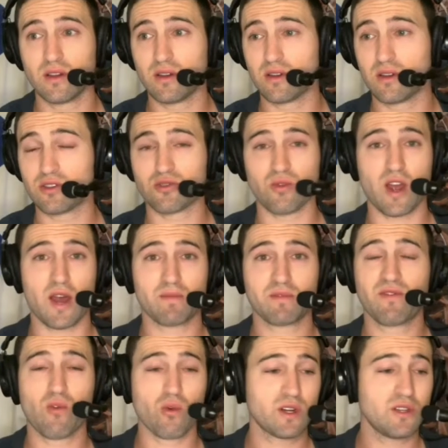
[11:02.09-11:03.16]
dropped
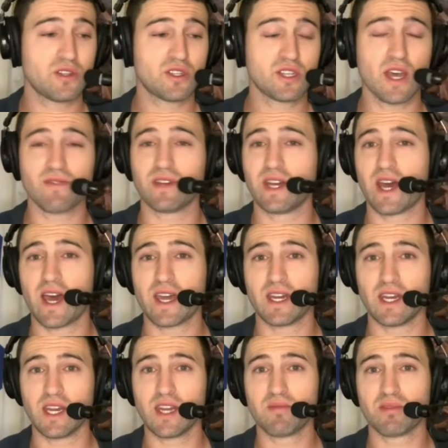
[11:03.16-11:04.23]
47, 9, and 8,